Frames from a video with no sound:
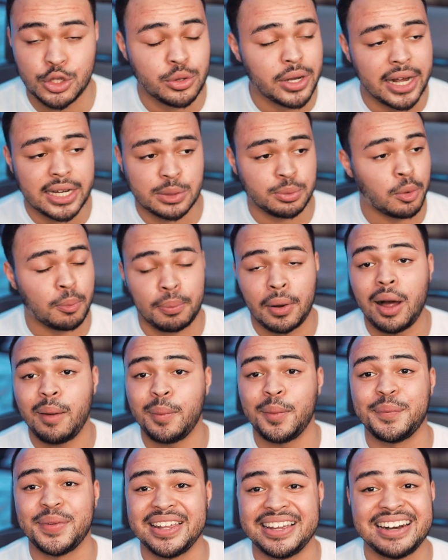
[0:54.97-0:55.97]
You guys will
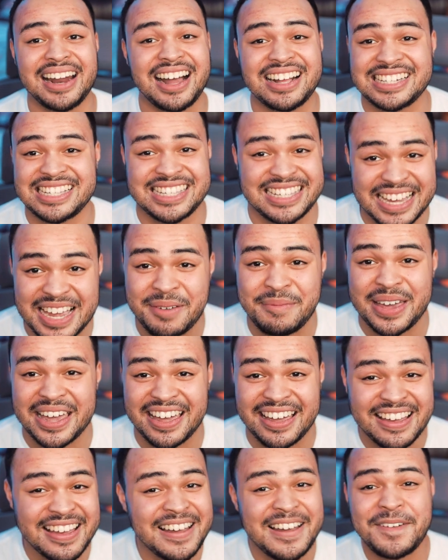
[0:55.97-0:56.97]
probably not see
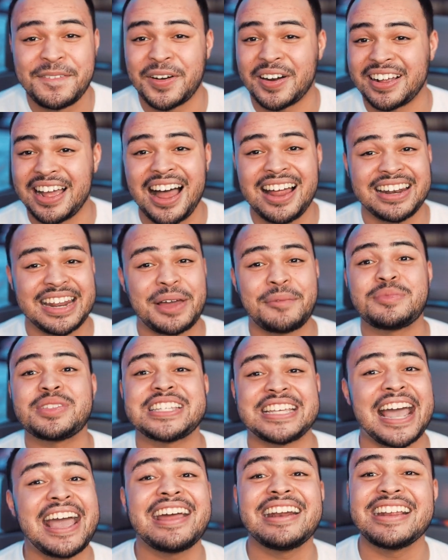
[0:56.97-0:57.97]
me for goddamn
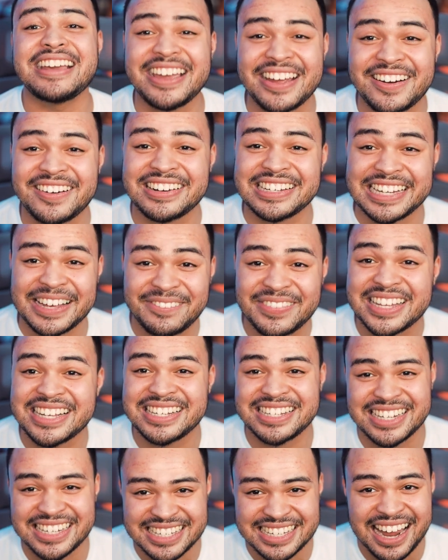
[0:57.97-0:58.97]
ten years if
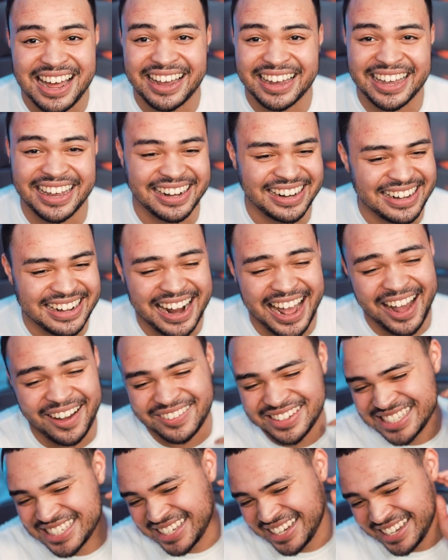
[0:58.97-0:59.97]
this does not get
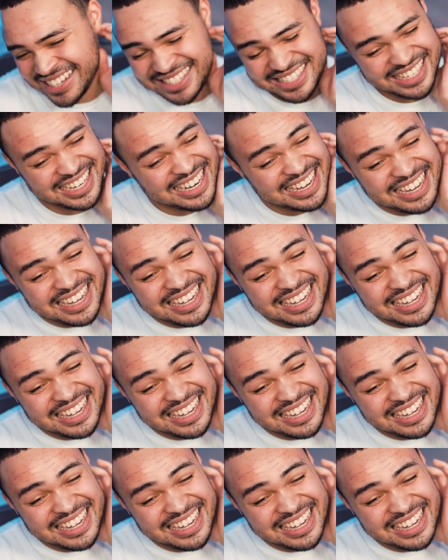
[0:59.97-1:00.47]
announced, because